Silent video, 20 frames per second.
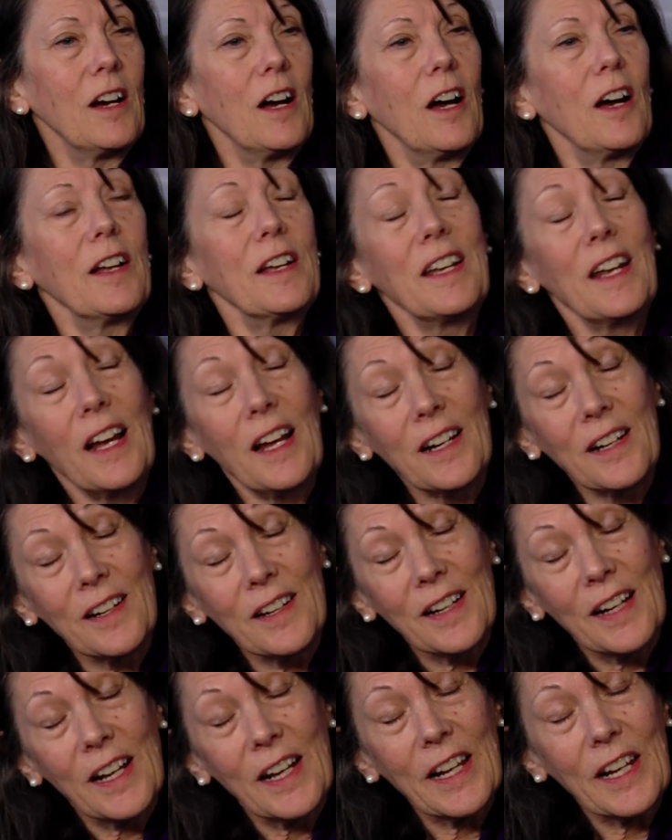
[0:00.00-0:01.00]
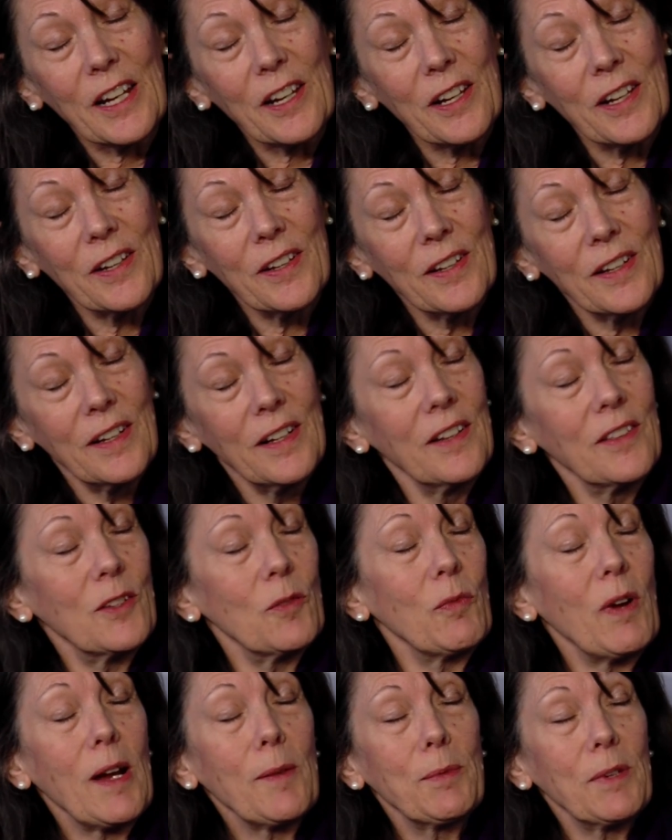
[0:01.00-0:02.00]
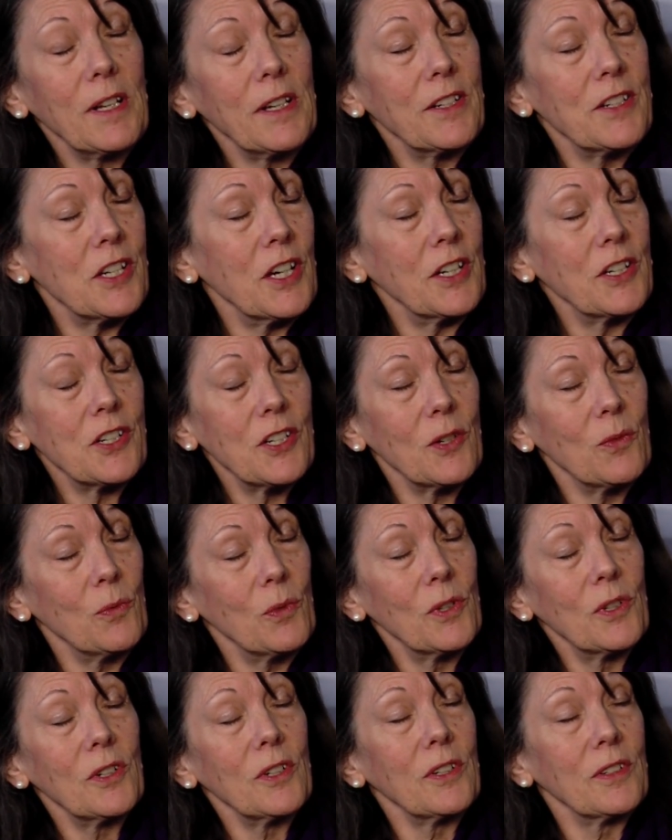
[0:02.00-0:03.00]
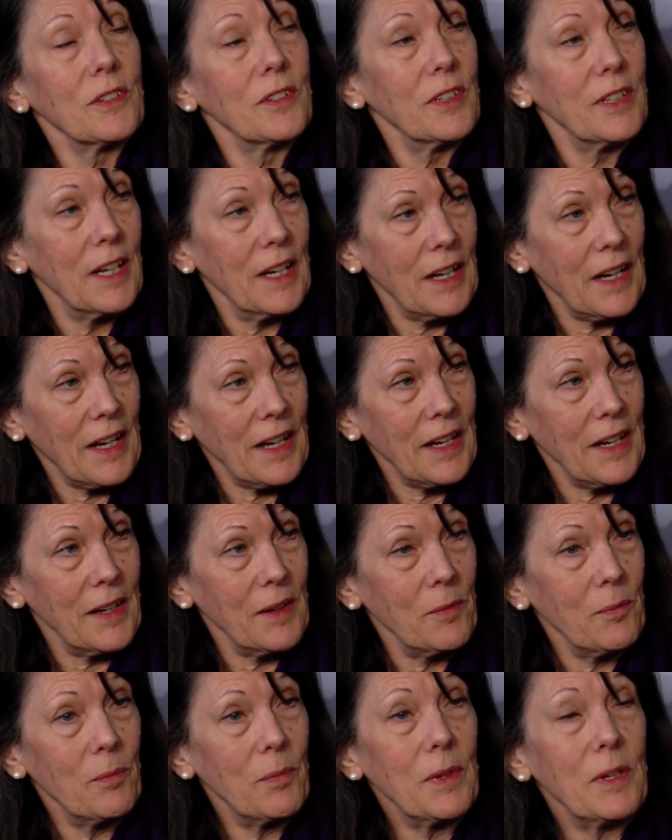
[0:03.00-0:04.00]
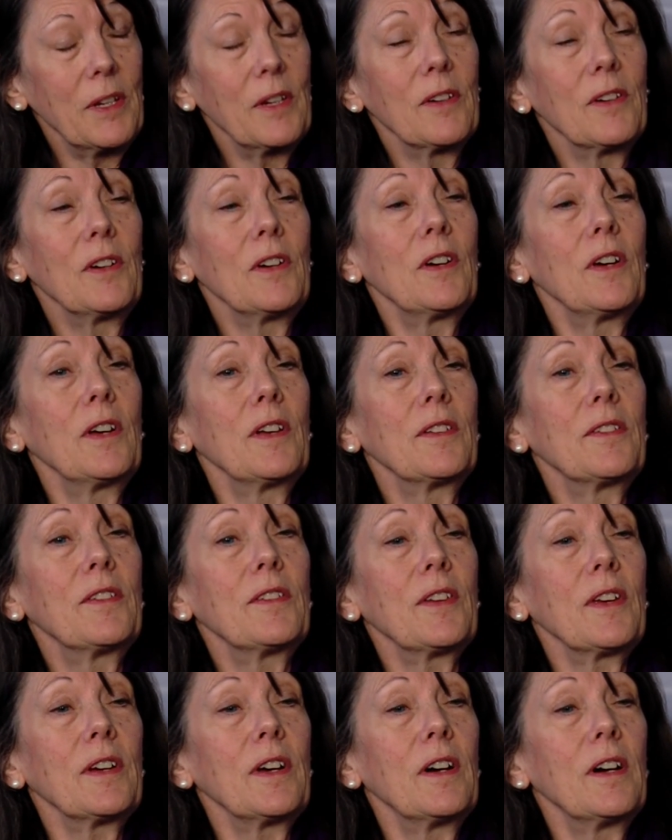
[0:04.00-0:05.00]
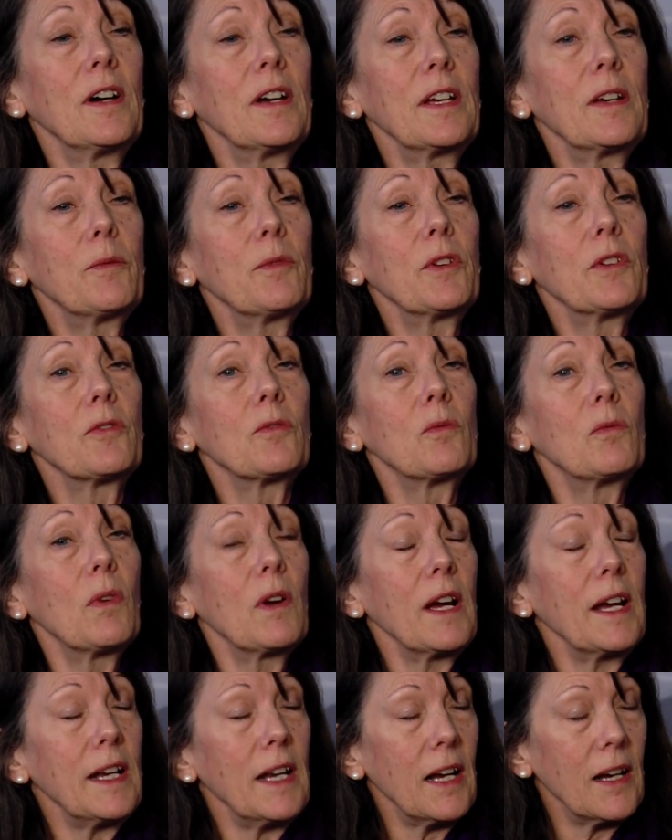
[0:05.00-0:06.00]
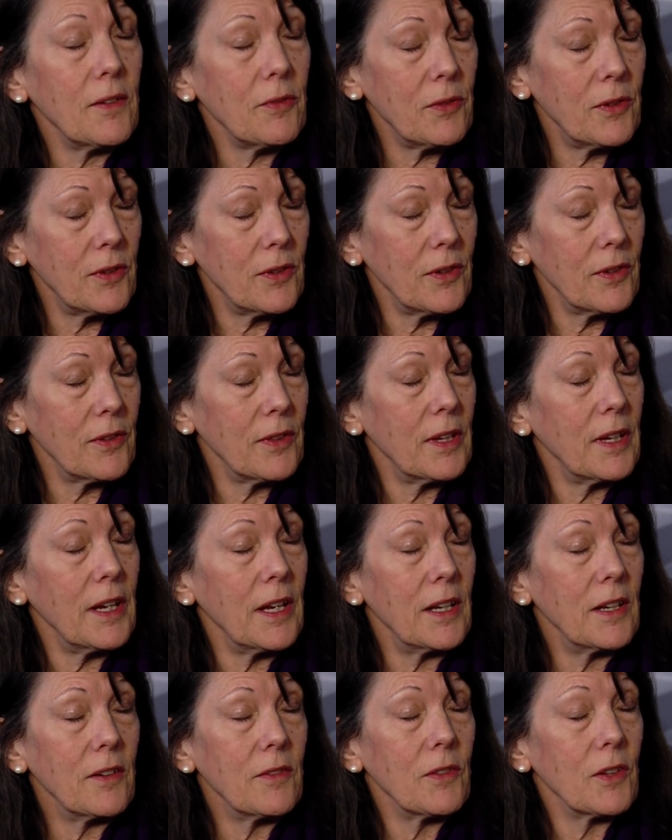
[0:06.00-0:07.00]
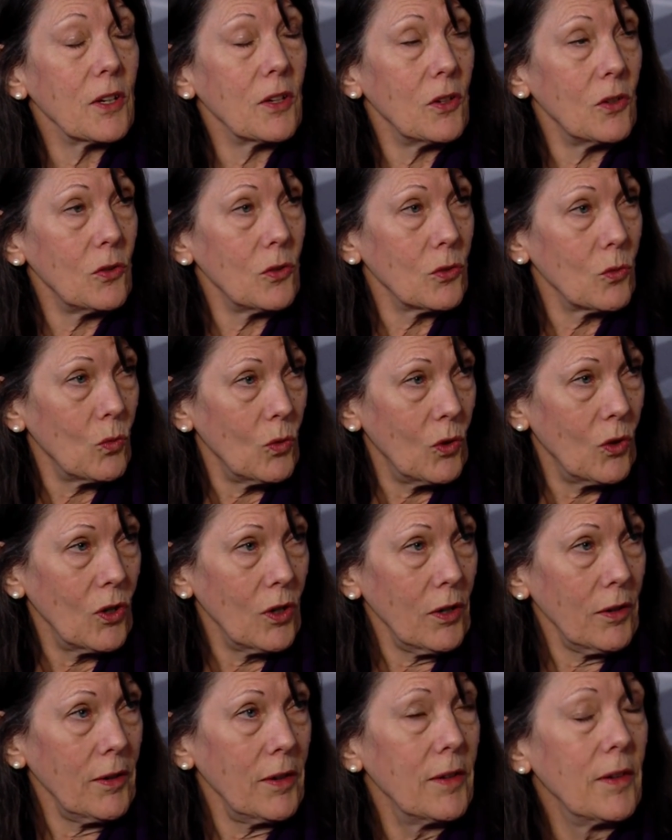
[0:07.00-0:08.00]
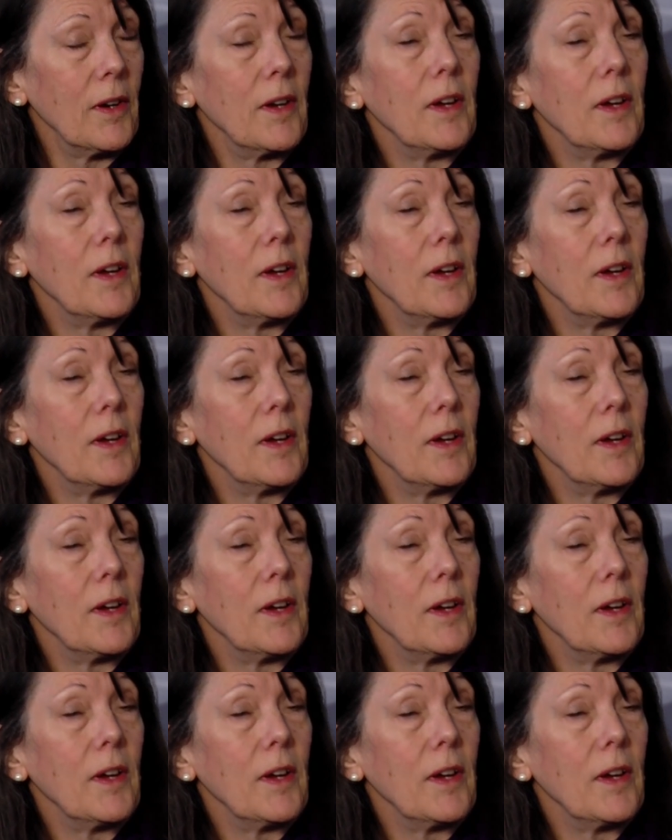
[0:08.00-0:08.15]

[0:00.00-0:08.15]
uh, not unlike the rapidly changing world today, because uh, it was right after the end of the Cold War.